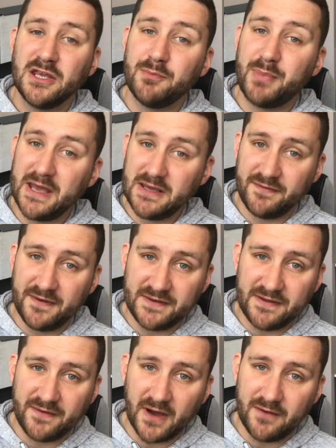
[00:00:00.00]
You pay your
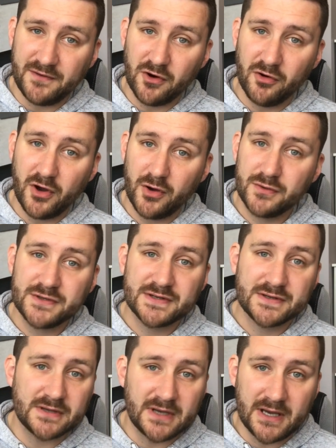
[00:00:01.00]
55 euros.